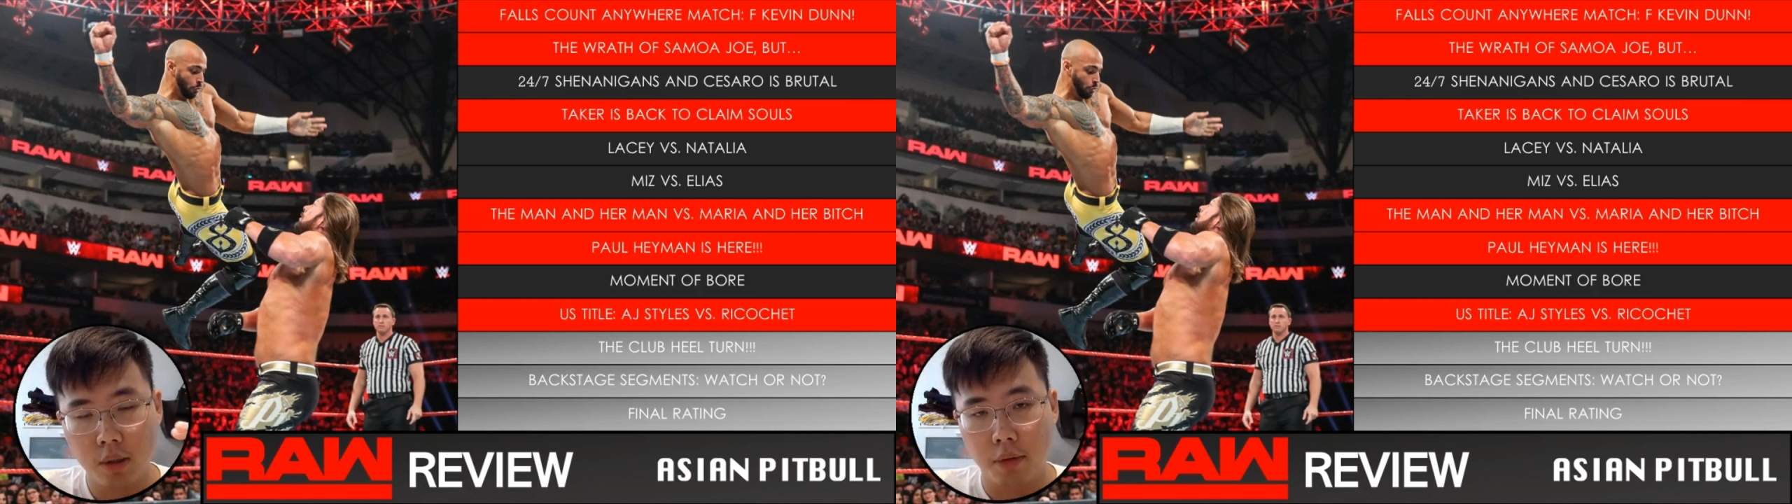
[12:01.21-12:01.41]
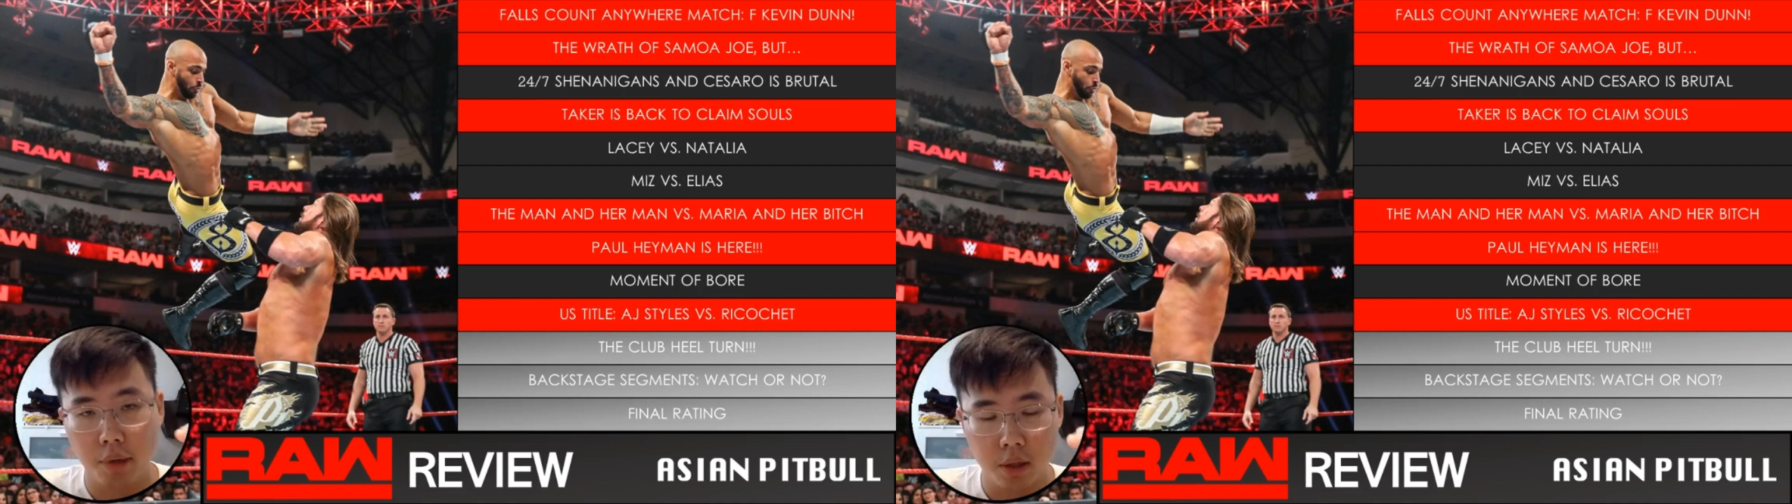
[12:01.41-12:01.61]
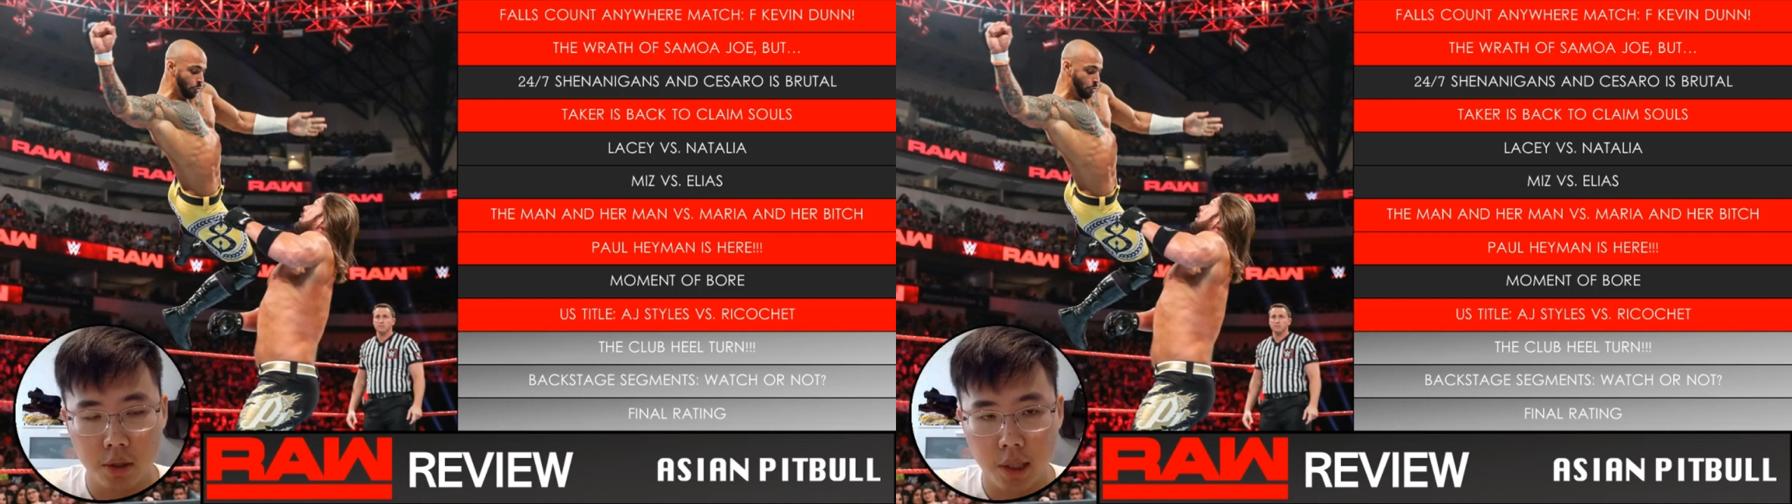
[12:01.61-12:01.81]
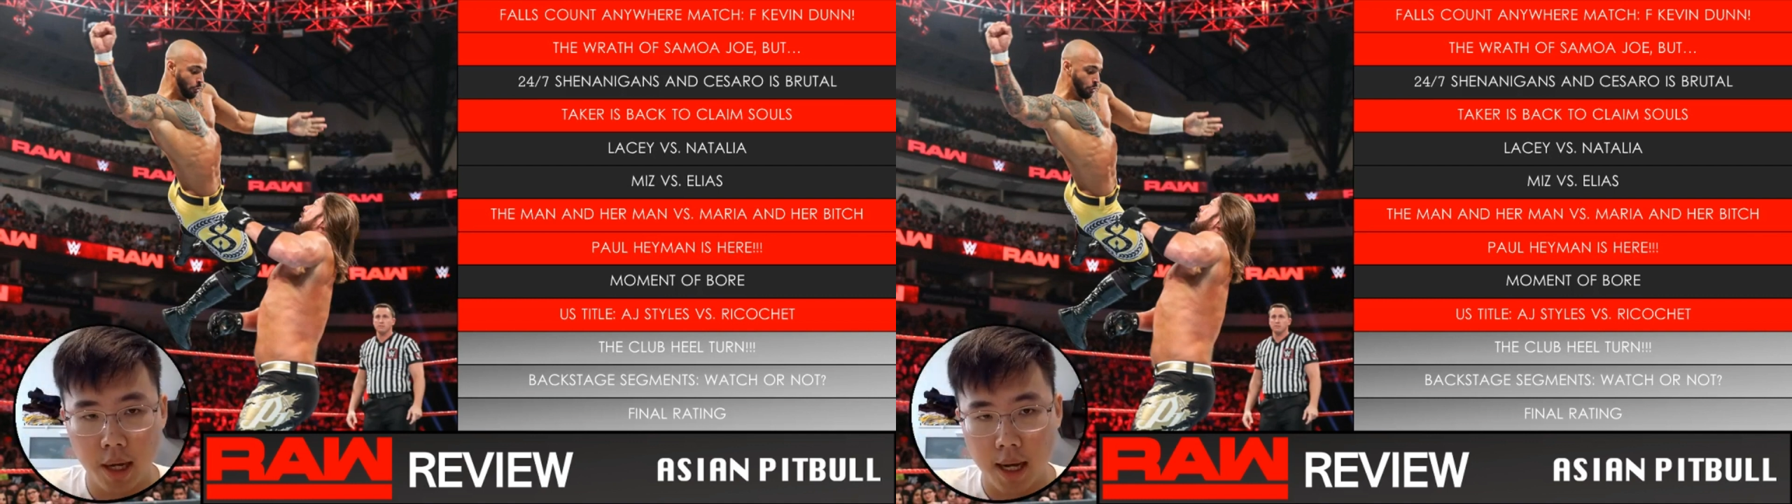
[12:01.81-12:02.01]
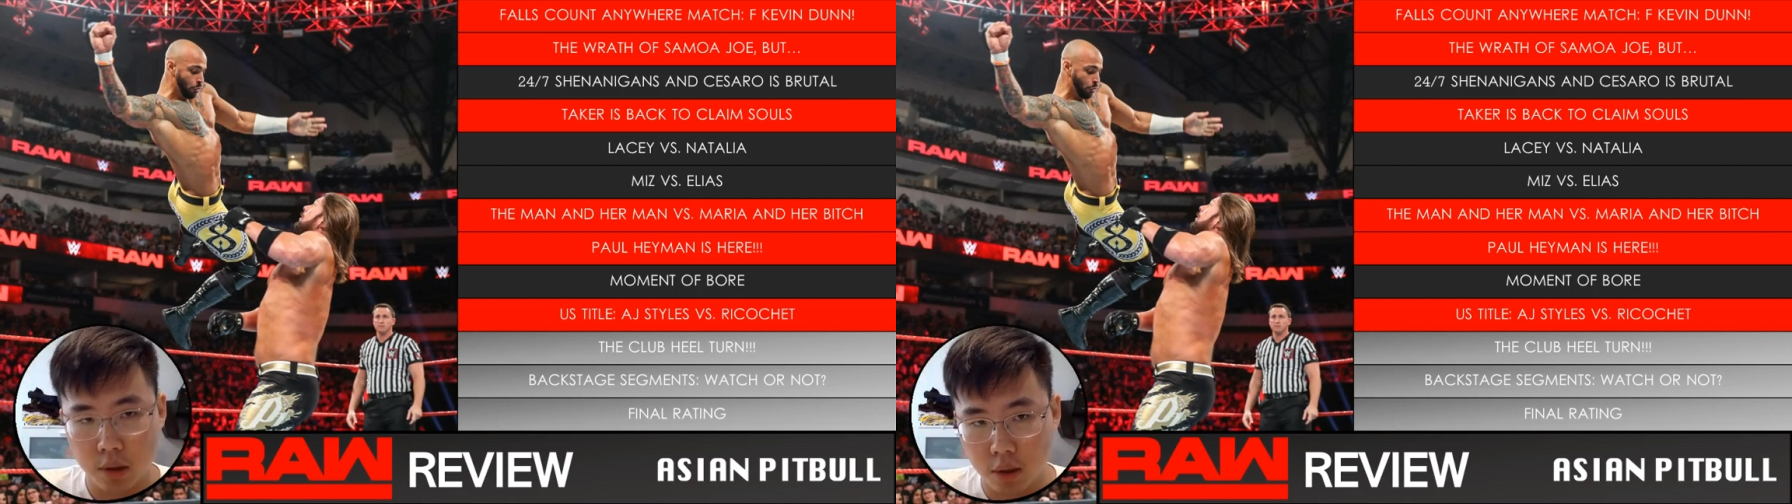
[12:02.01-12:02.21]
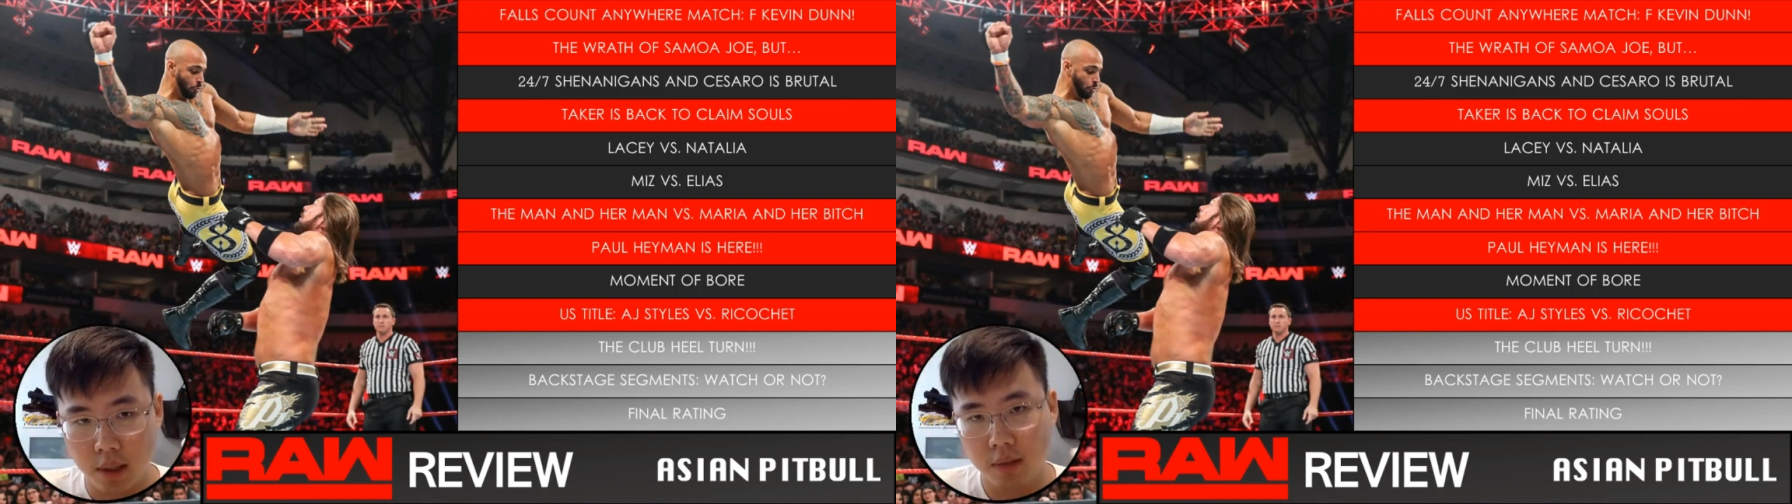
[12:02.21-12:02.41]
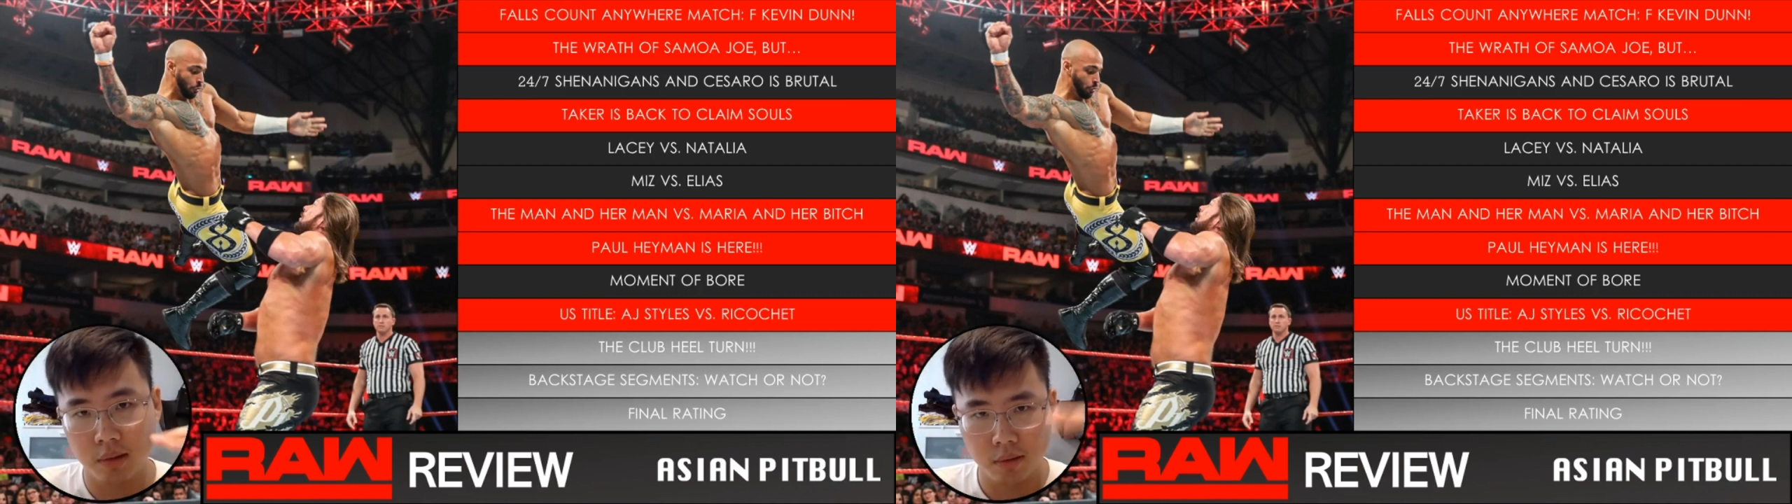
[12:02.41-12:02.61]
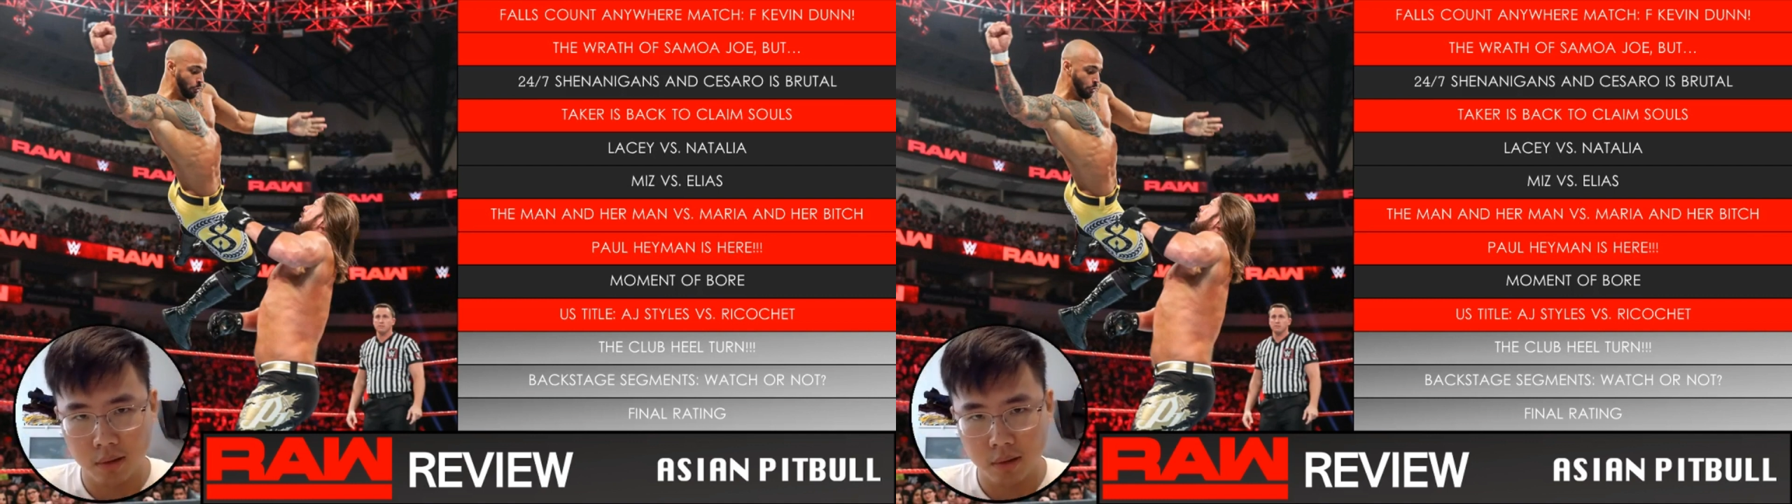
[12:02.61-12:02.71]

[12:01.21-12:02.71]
that Ricochet actually